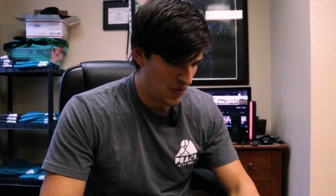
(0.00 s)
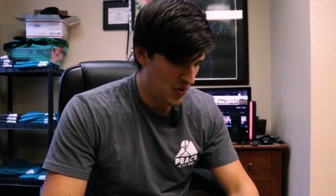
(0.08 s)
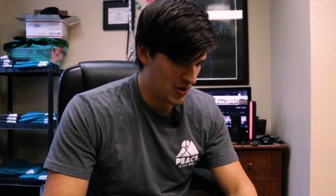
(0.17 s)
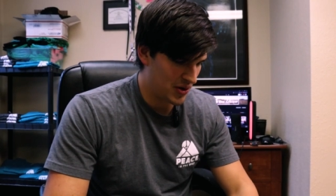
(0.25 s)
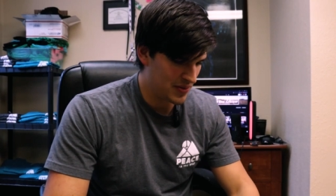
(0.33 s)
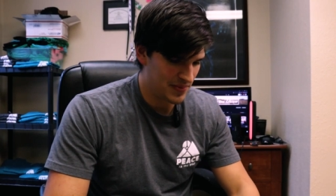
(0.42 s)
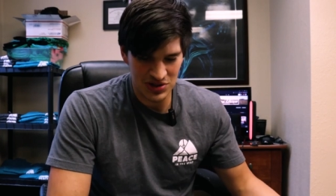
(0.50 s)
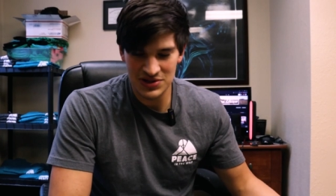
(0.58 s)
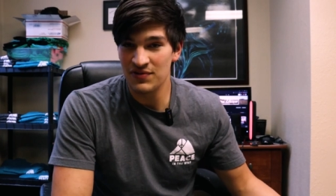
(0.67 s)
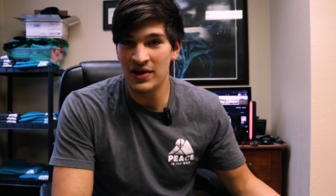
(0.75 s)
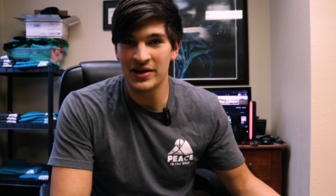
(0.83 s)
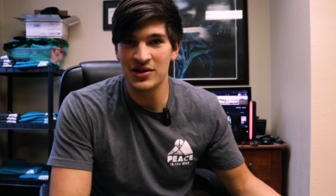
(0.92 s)
for
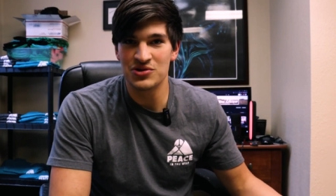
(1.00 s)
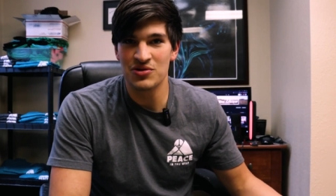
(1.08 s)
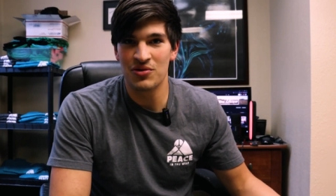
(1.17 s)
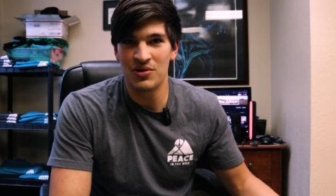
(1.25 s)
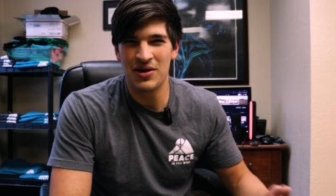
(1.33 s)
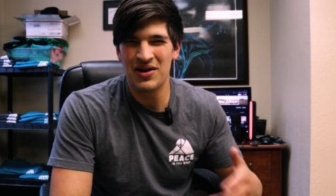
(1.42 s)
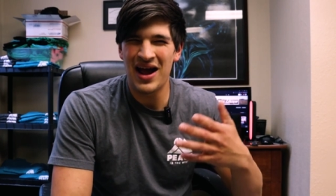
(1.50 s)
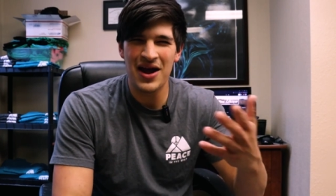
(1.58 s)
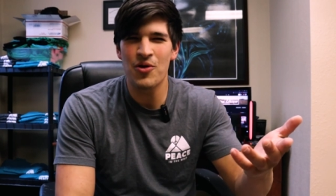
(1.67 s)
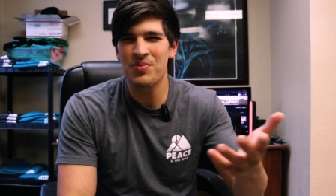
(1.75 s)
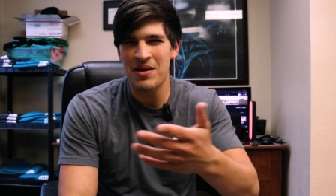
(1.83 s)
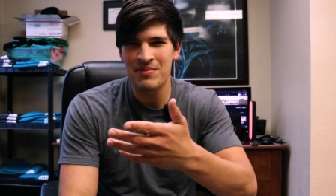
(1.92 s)
just flying the drone around.
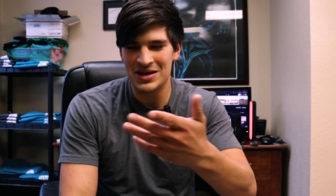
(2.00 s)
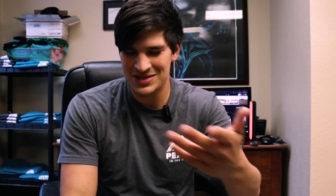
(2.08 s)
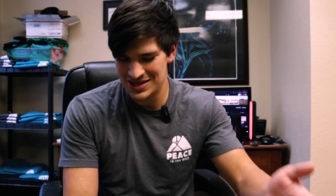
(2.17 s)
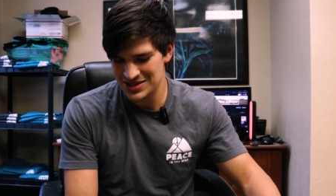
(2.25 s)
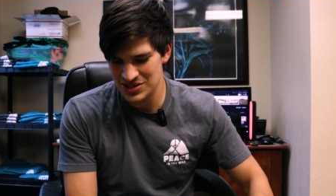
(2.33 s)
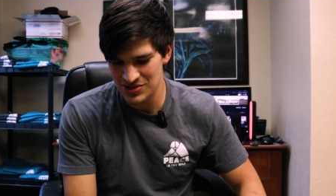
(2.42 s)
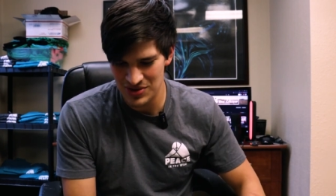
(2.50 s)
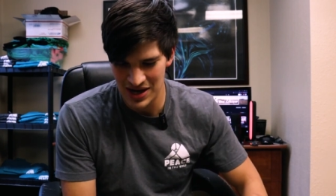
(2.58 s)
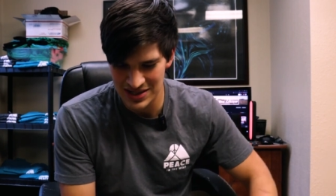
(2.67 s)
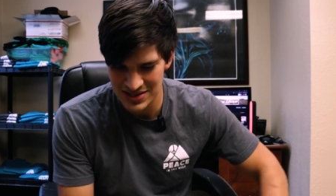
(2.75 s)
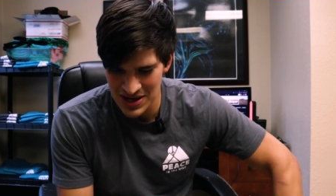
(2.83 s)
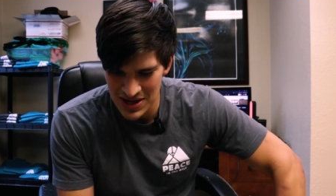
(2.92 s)
I hope that makes sense to you
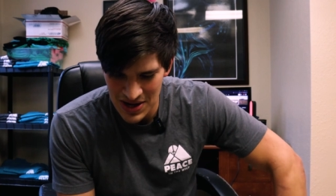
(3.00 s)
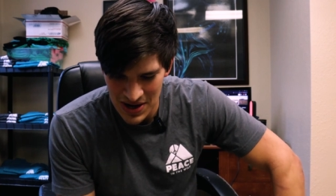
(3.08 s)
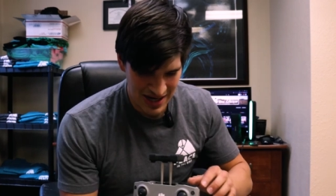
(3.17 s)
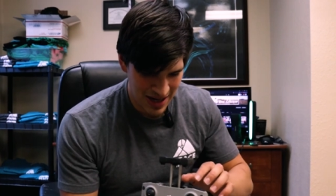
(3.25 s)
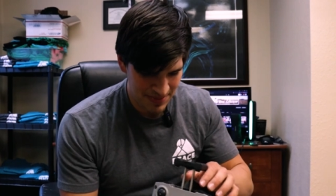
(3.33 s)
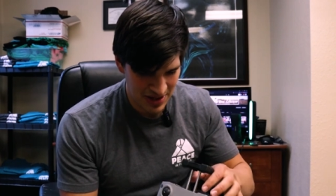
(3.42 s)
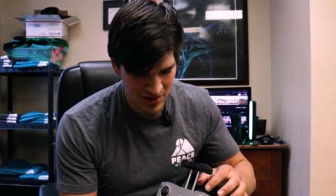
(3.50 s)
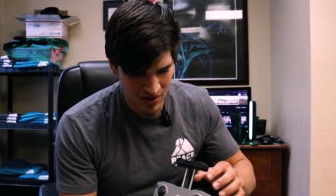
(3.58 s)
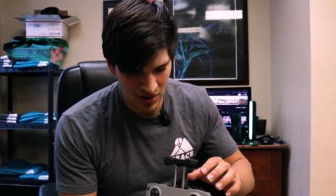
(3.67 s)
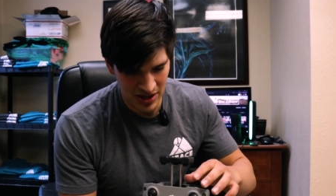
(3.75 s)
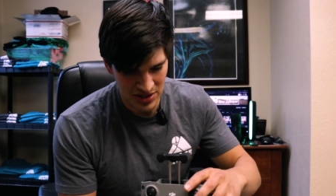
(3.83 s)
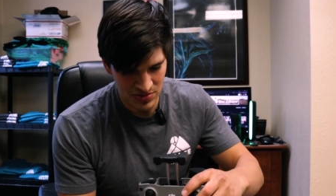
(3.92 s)
guys. Same
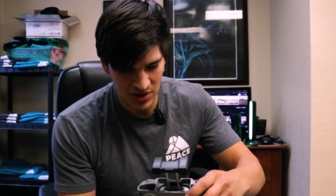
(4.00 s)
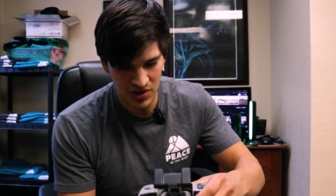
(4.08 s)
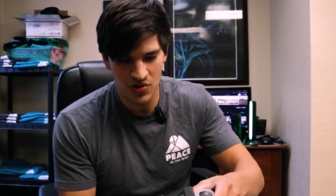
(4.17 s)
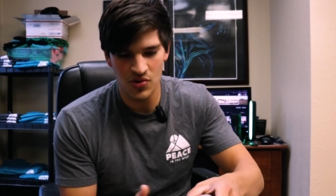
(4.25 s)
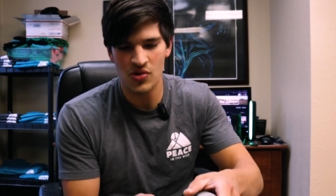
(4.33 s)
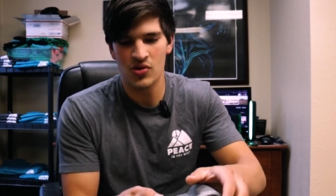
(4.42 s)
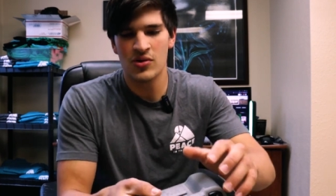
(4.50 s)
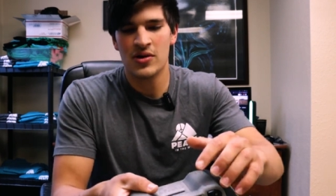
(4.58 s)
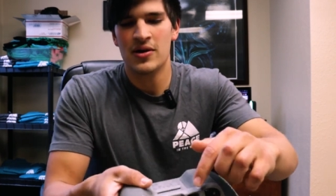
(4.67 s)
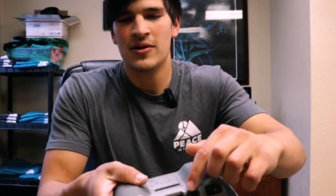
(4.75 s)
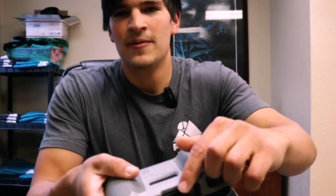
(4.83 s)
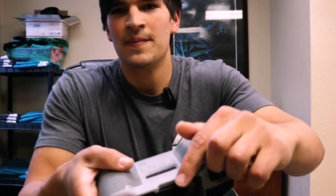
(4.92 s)
deal, it's really cool
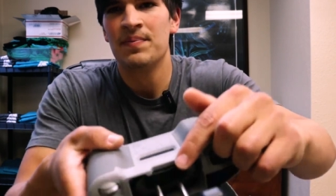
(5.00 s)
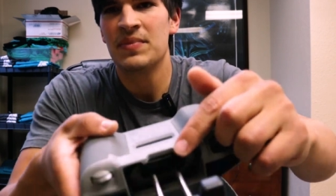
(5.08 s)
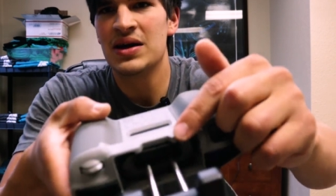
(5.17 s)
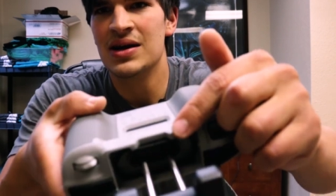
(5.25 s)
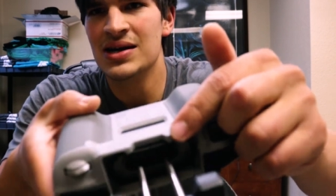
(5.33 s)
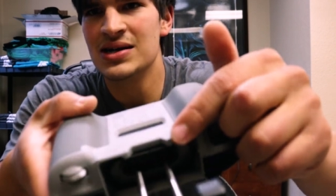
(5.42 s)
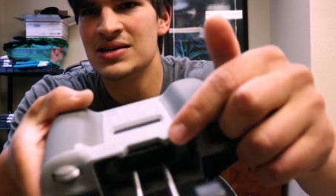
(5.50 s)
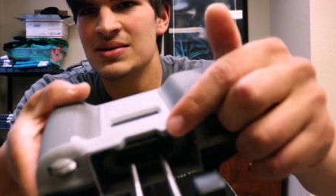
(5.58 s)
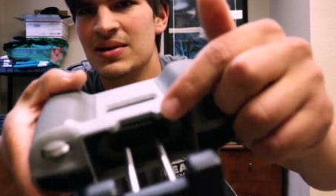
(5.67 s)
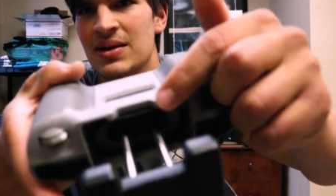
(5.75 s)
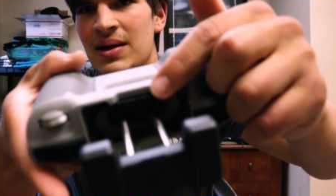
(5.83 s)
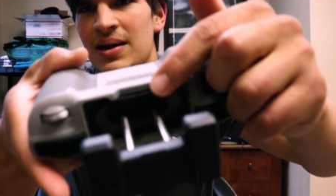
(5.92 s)

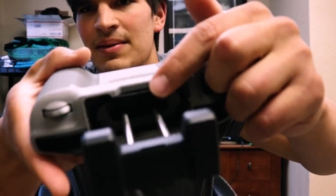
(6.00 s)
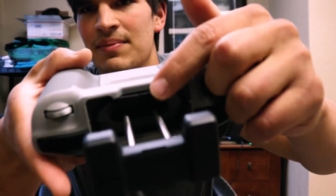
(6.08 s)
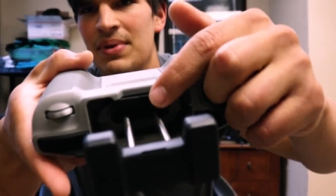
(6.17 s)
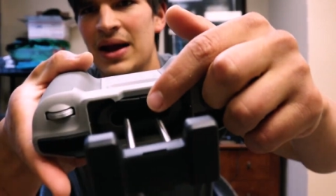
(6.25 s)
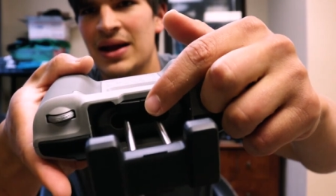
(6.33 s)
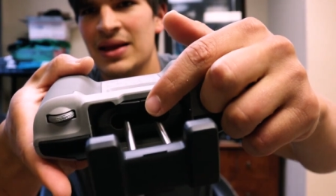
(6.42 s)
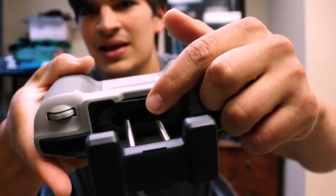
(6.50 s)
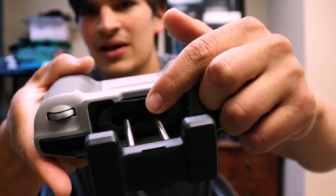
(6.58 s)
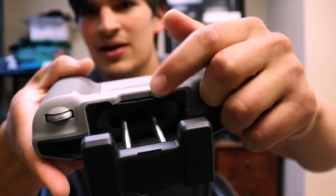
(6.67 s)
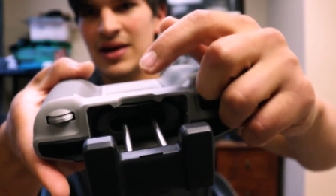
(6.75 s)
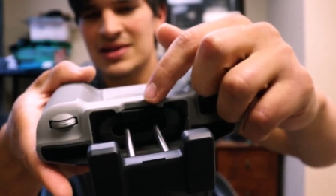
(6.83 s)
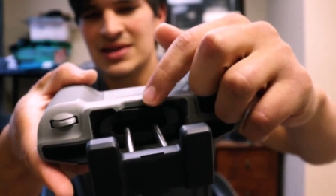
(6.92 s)
because back in
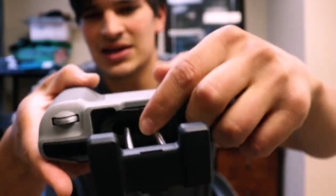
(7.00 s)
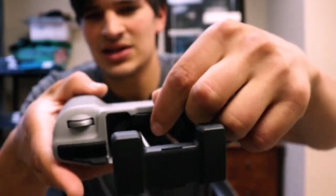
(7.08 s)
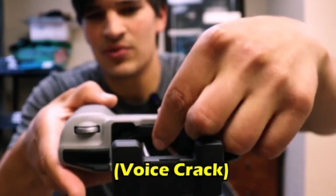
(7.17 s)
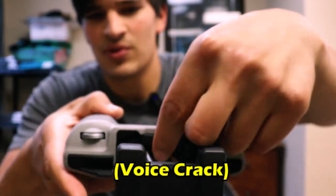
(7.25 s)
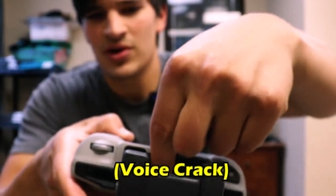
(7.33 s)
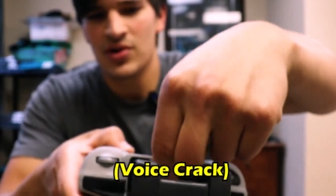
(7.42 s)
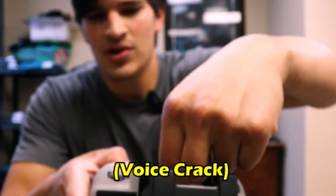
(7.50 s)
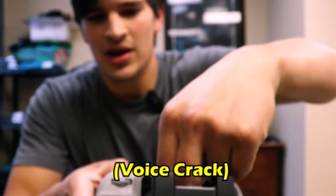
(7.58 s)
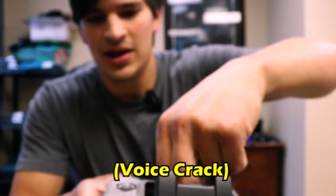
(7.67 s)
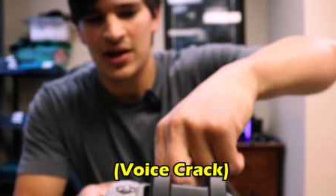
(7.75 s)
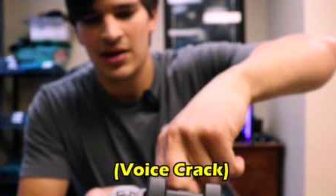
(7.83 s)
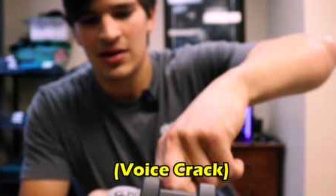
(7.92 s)
there is actually where you
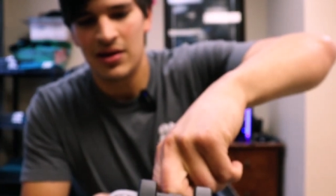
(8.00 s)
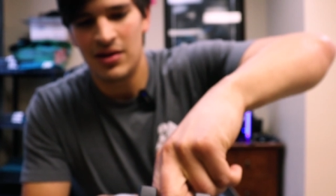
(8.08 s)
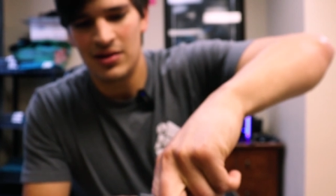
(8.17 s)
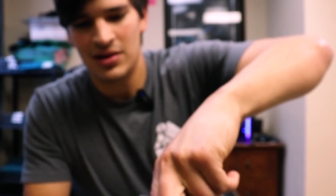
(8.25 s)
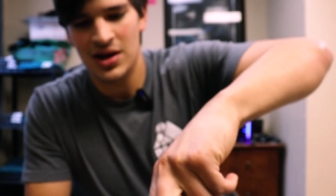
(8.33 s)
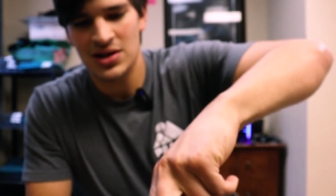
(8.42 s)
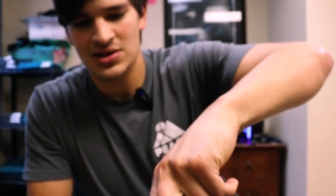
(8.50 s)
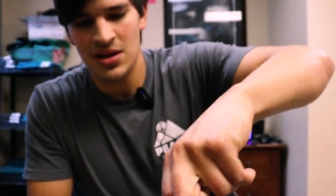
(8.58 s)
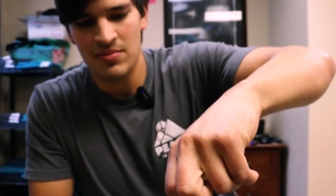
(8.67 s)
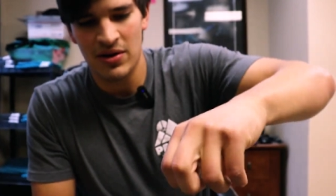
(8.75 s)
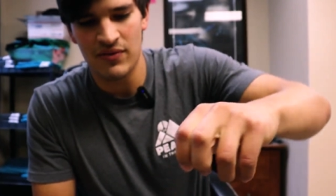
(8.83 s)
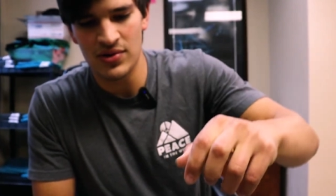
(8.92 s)
like, gosh
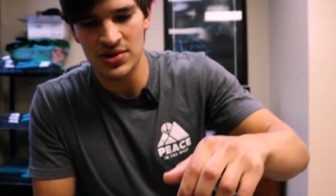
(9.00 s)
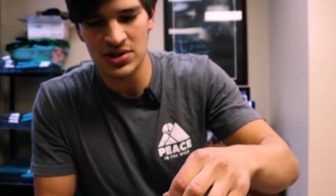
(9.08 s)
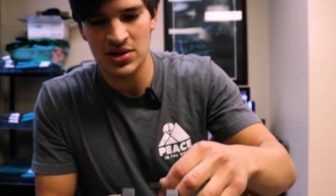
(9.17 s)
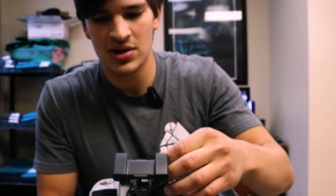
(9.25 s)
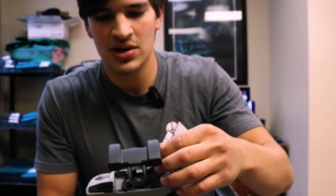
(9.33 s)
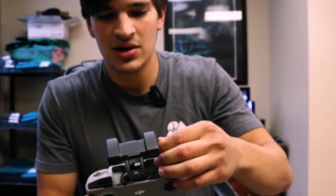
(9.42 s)
dang my voice.